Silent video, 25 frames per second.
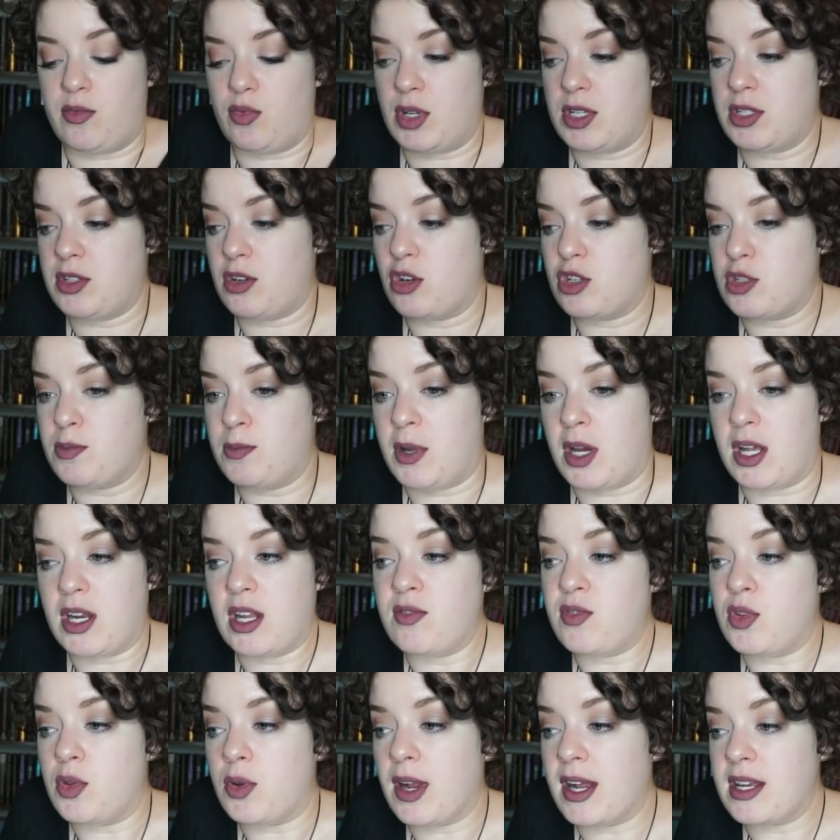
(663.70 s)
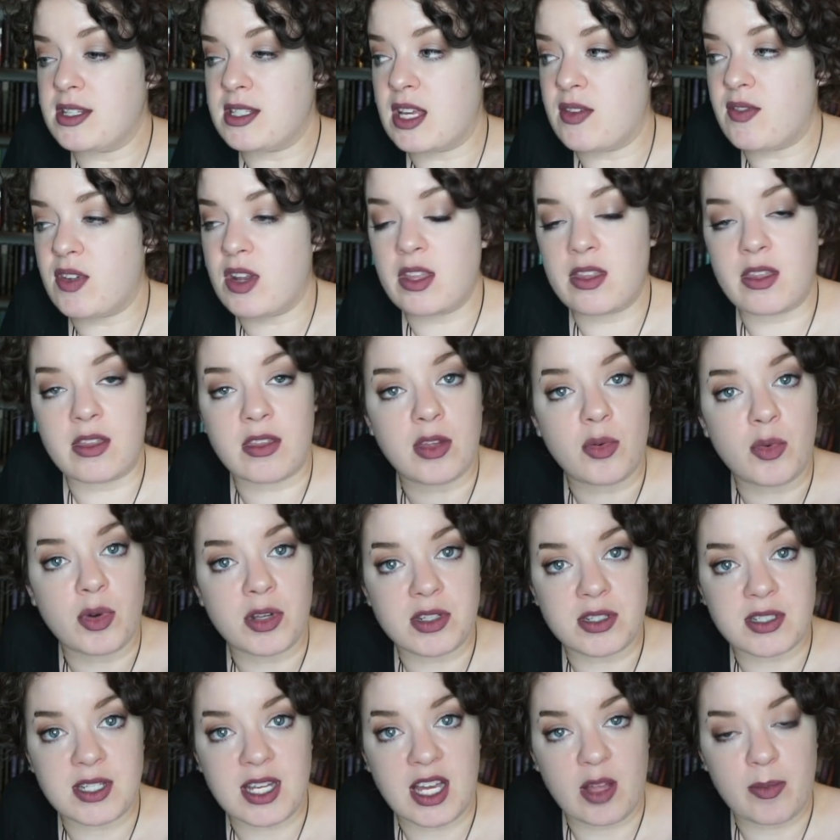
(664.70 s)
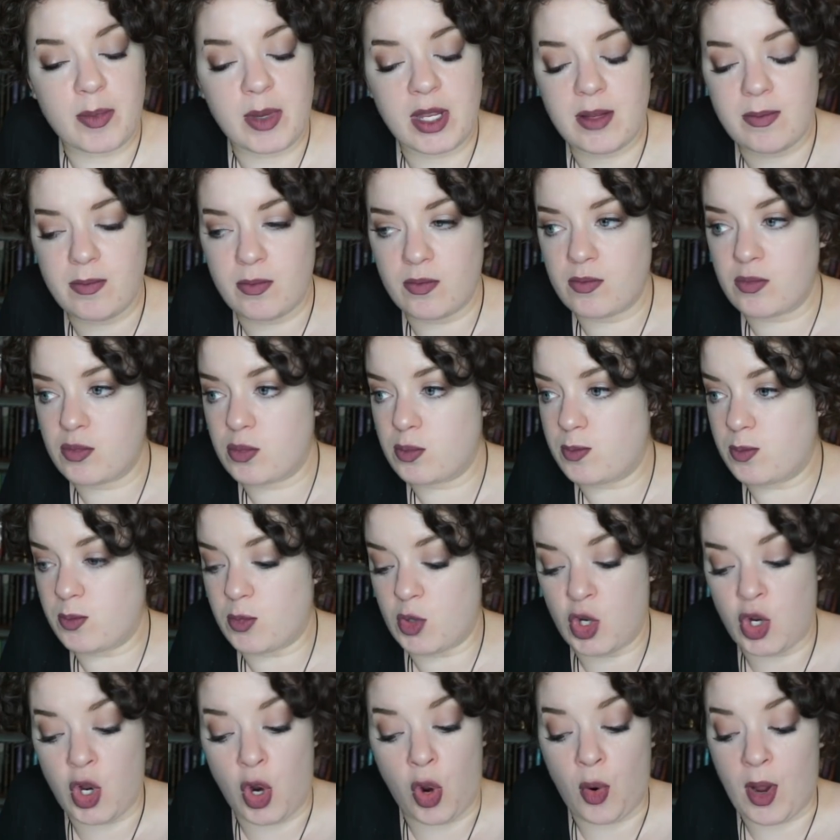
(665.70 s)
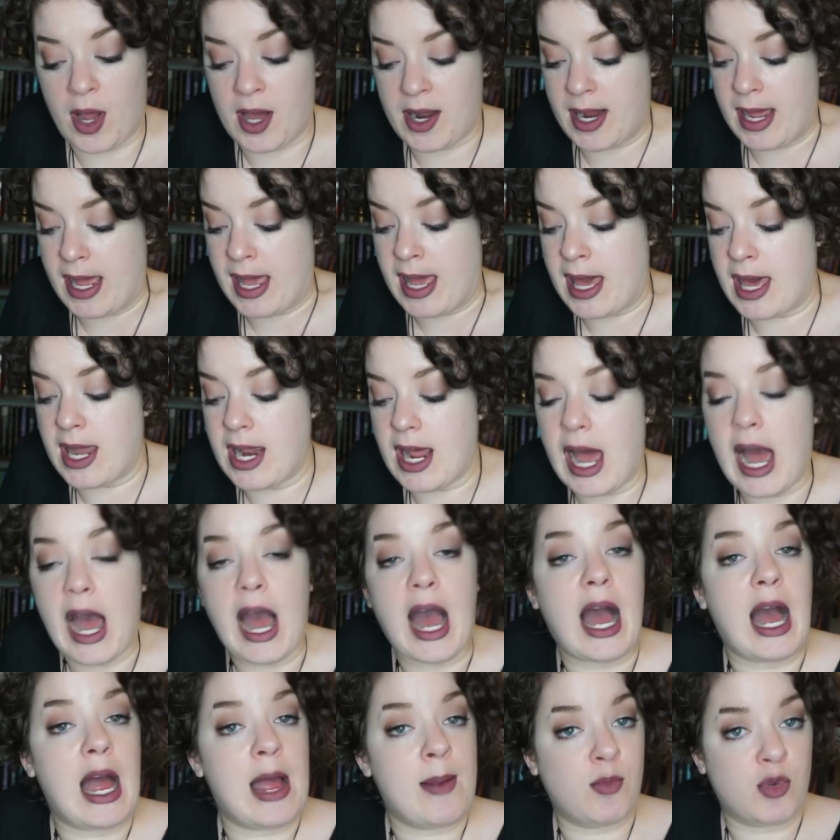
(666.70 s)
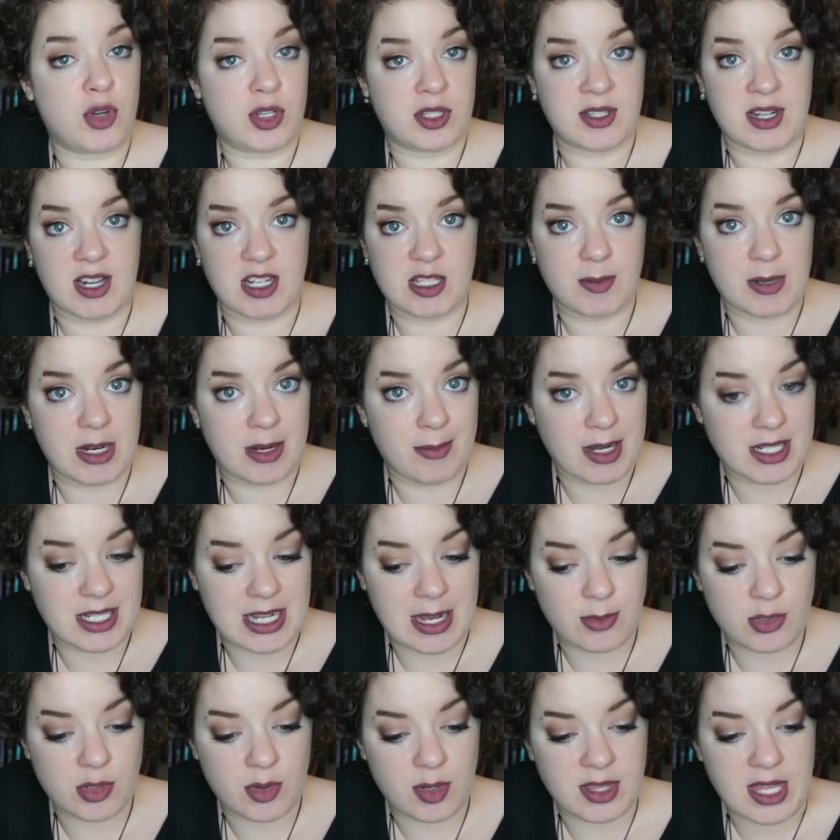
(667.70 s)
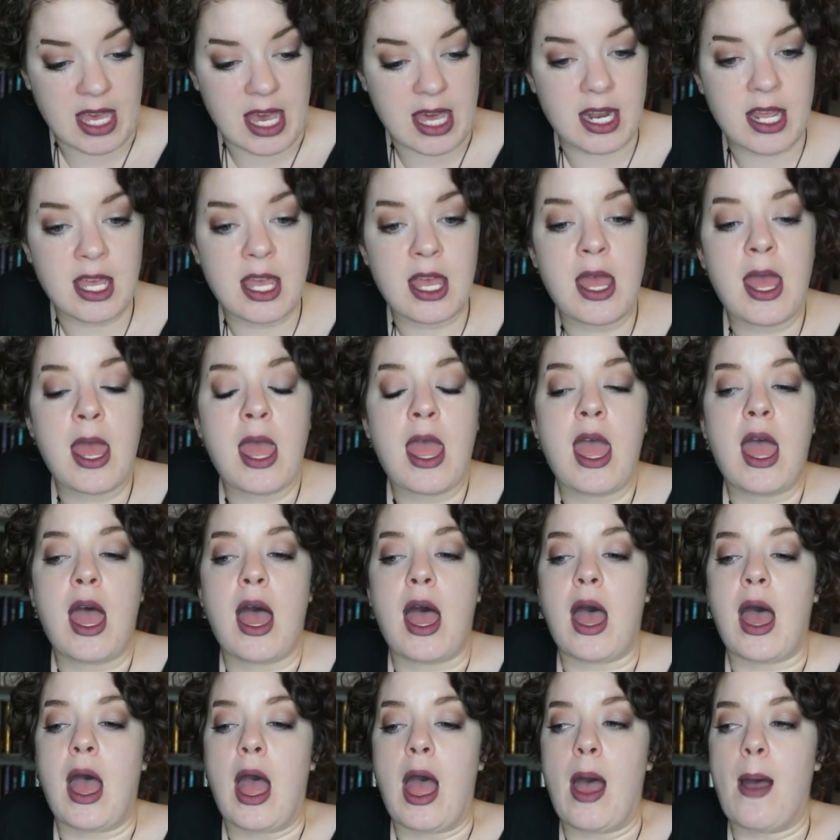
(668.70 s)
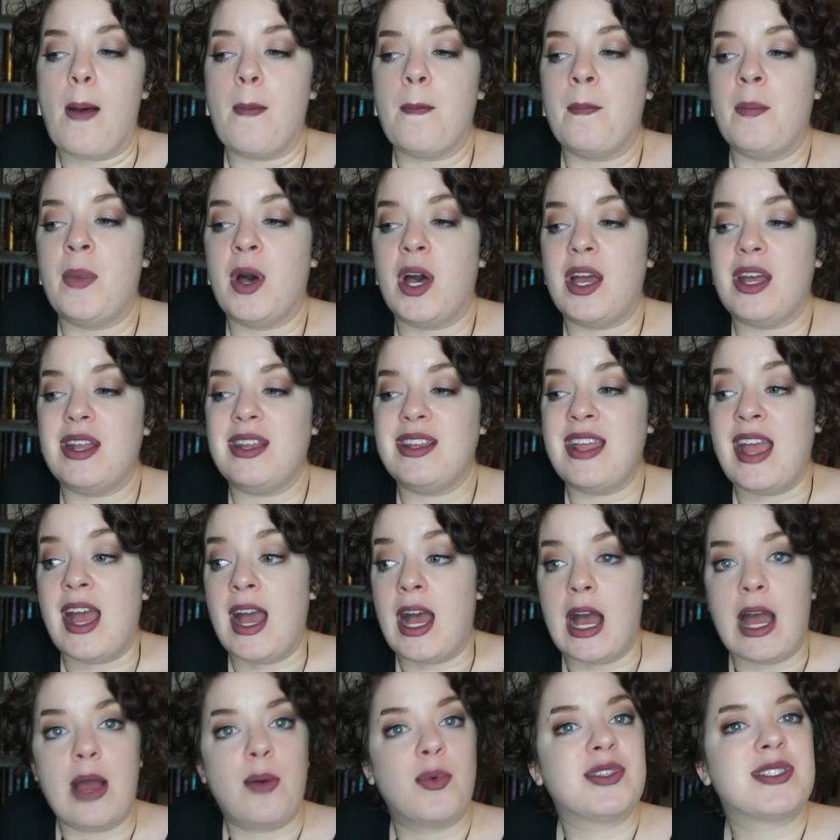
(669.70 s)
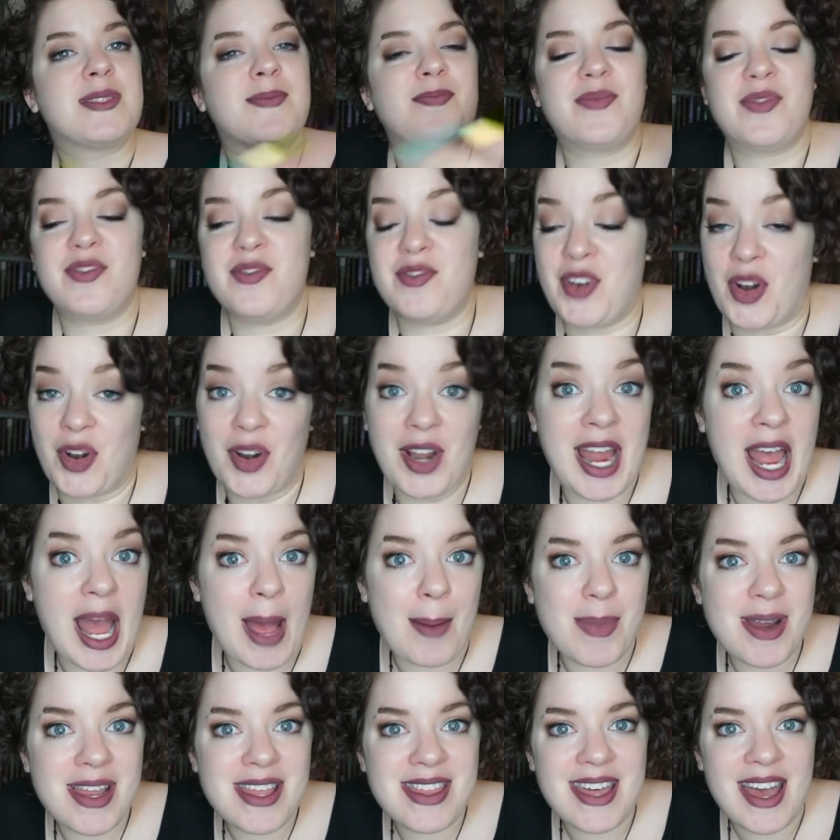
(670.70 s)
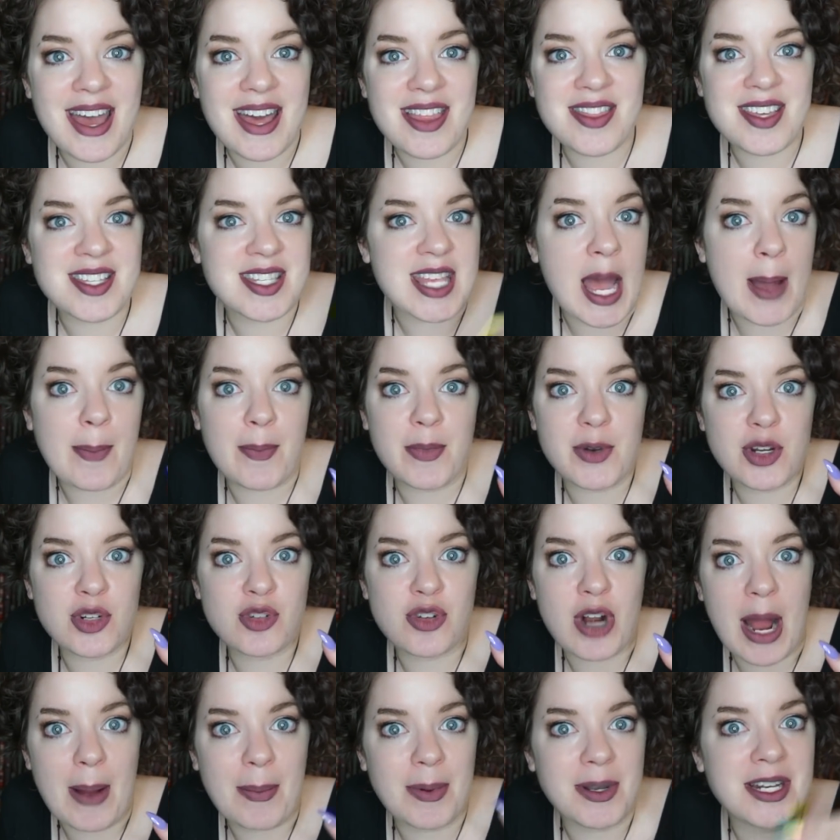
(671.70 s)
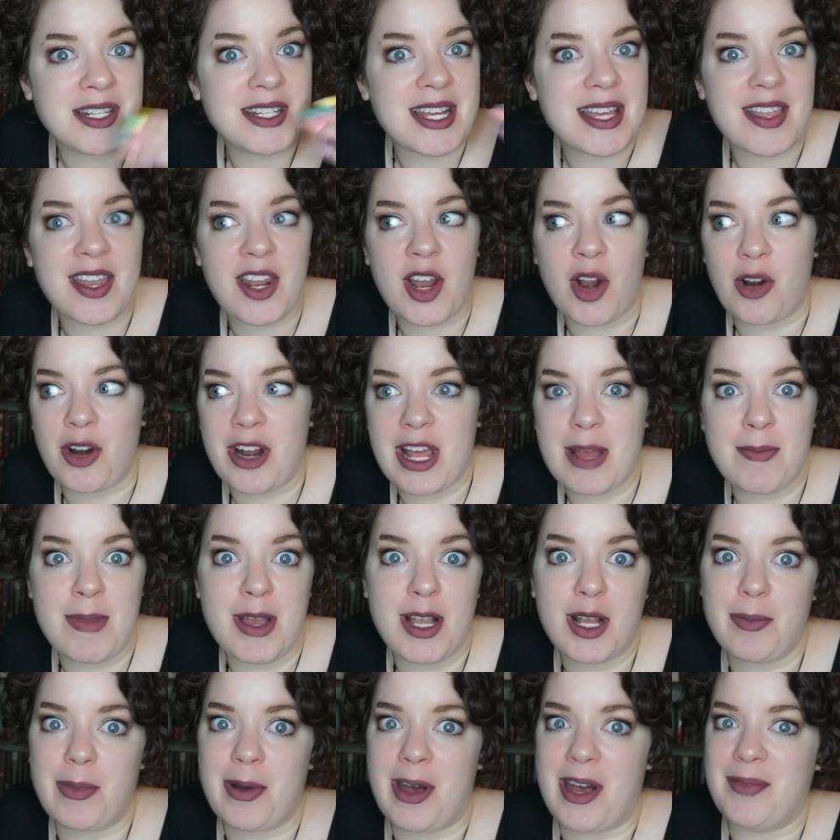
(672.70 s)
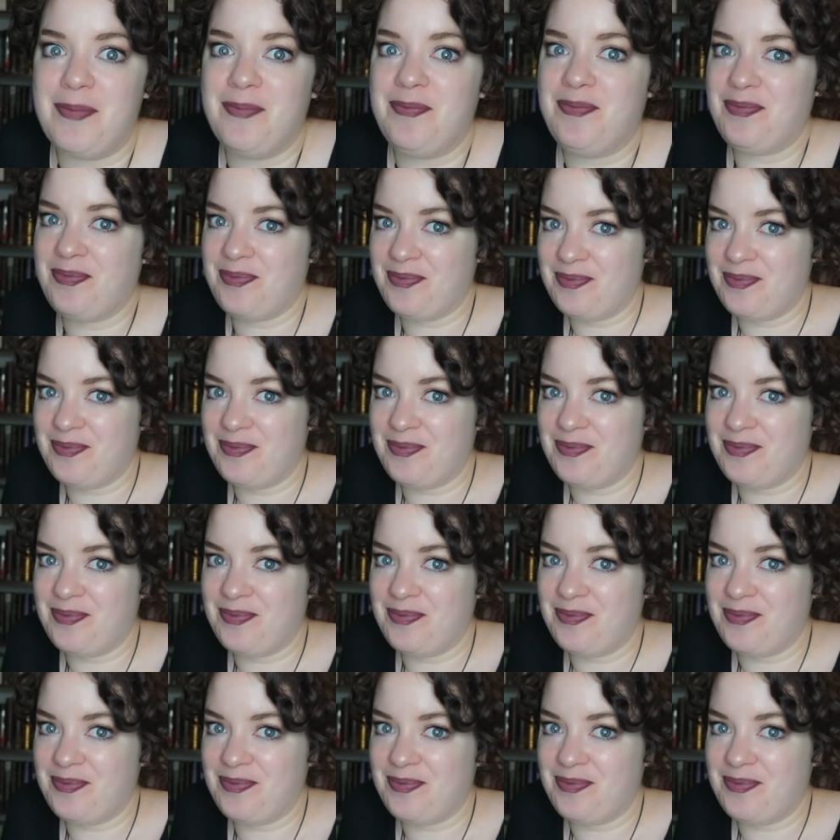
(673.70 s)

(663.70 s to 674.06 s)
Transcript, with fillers: of research, but if you guys have anything that you want to tell me, go on ahead. I'm just not spending my time doing that. Uh, but yeah, I was very happy that this happened to drop on a day that I already had makeup on.